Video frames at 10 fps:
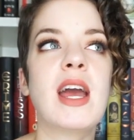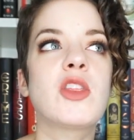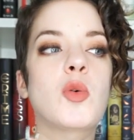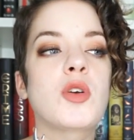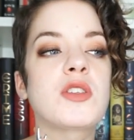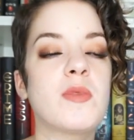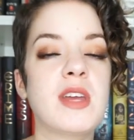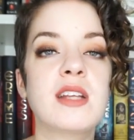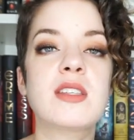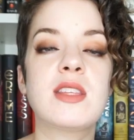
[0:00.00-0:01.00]
and there were some
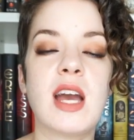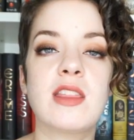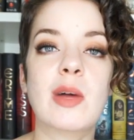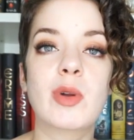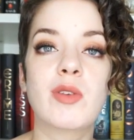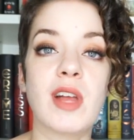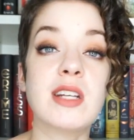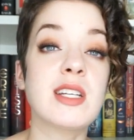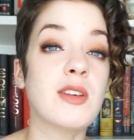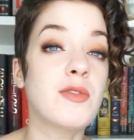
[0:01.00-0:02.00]
things at the end that I would have
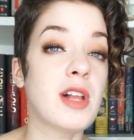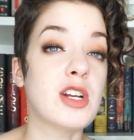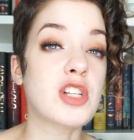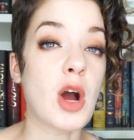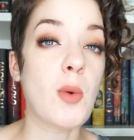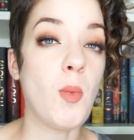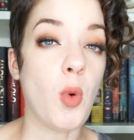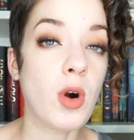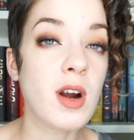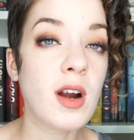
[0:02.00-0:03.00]
liked to get fleshed out
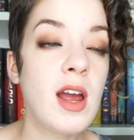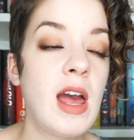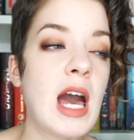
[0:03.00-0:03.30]
more,